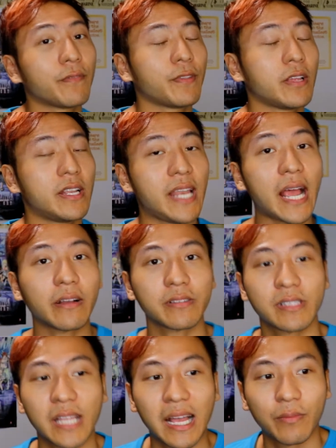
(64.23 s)
have to
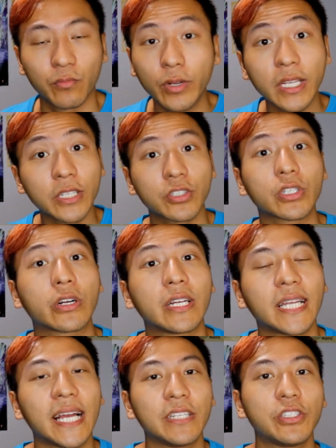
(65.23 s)
announce that I'm really
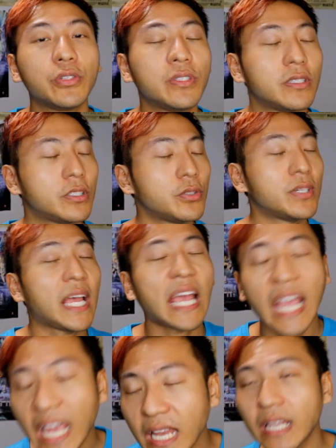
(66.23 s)
sorry that I didn't do
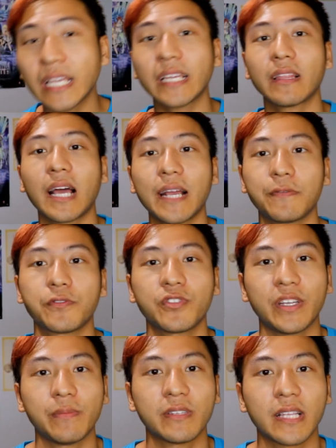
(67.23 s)
any live
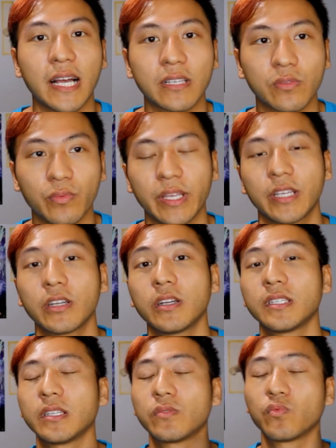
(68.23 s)
streams last week
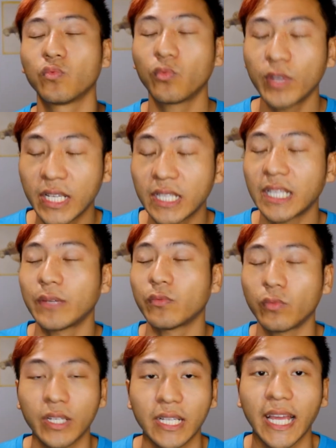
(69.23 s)
because it's really,
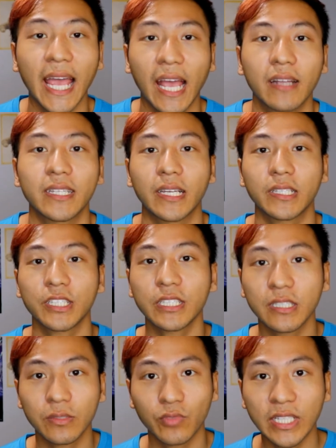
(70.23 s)
really hectic.
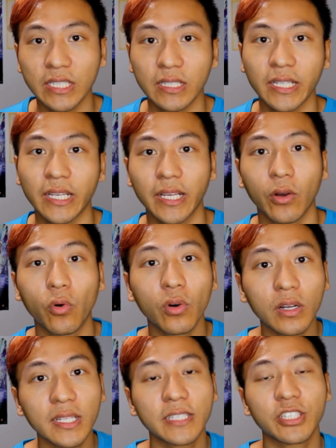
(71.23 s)
Just recently,
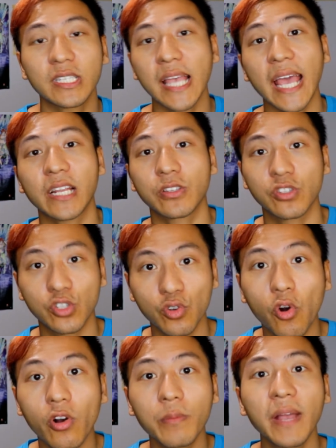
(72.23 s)
Auckland just had a
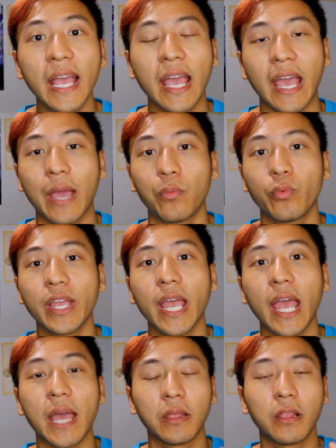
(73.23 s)
storm and we
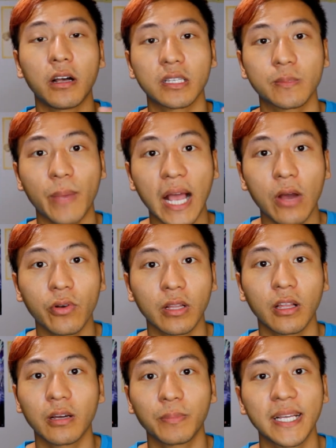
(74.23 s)
had lost power. A
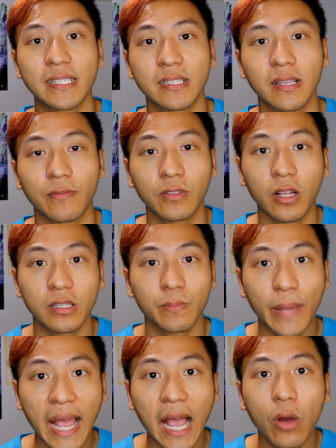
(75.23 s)
lot of places have
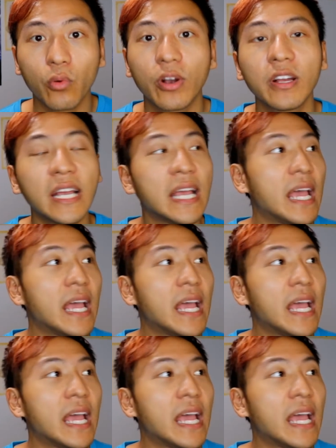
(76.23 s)
lost power.